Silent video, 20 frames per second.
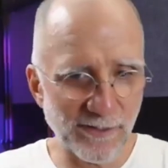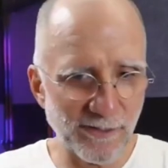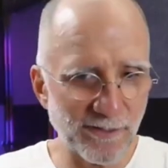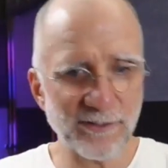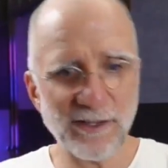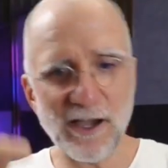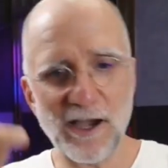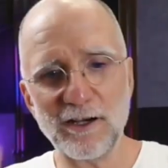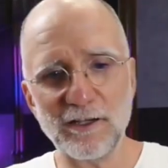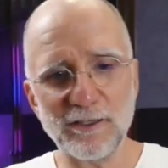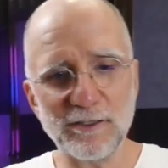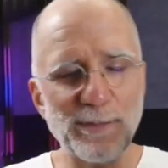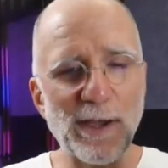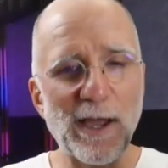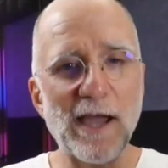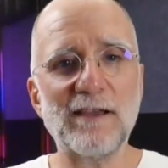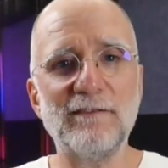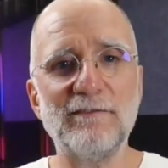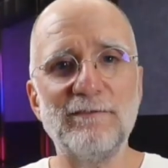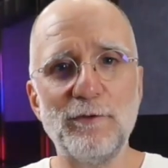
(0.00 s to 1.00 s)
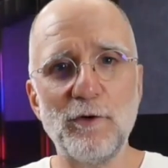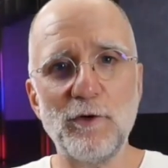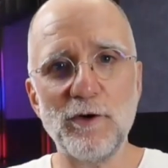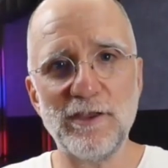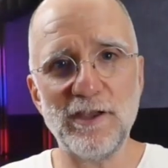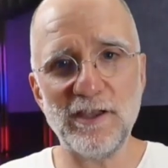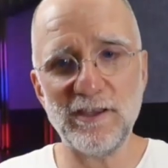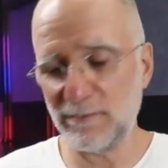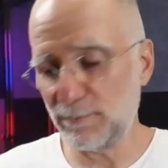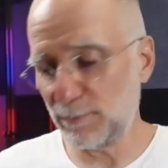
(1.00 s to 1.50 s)
toggles back and forth,
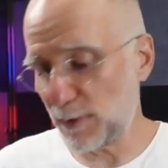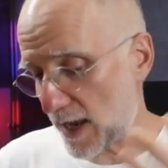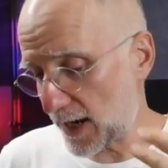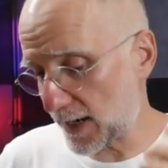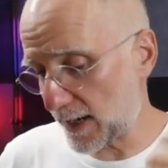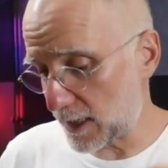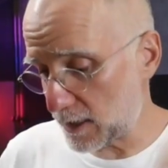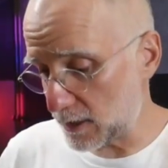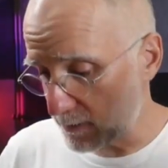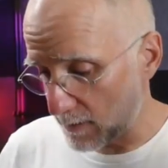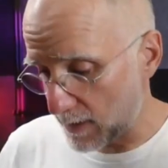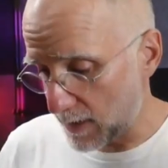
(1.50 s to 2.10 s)
hits blackout.